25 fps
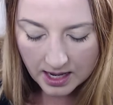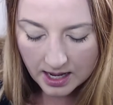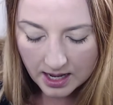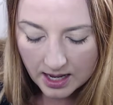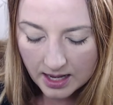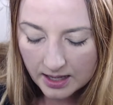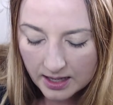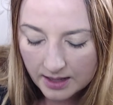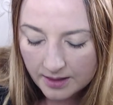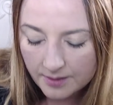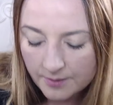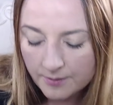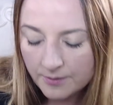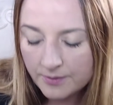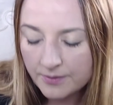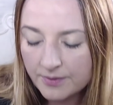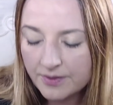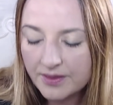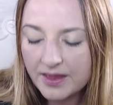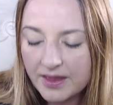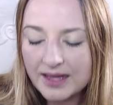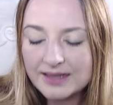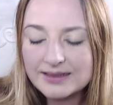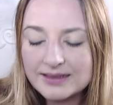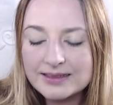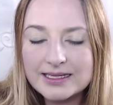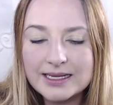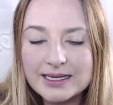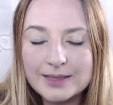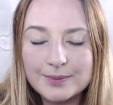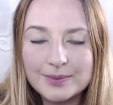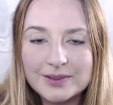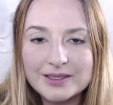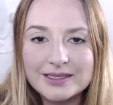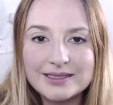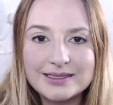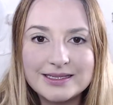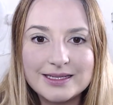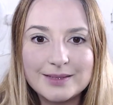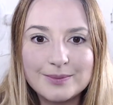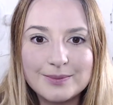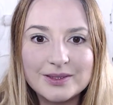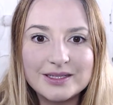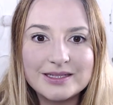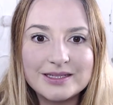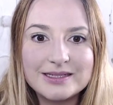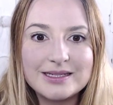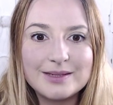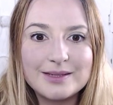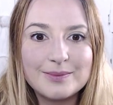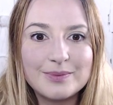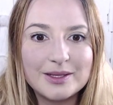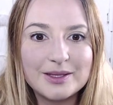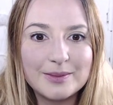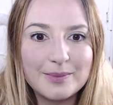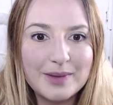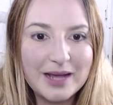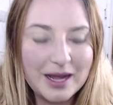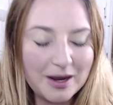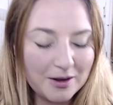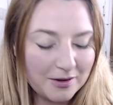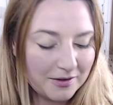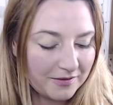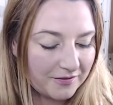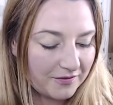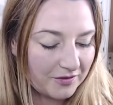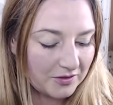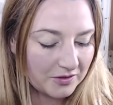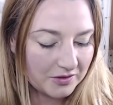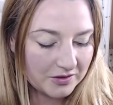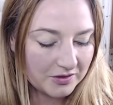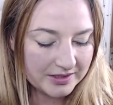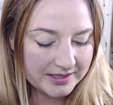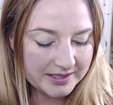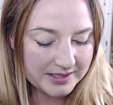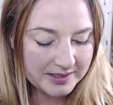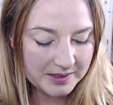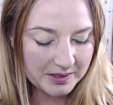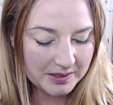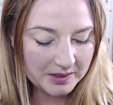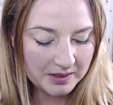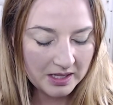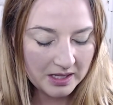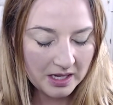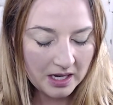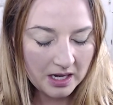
um, that deeply, deeply, deeply powerful crystal.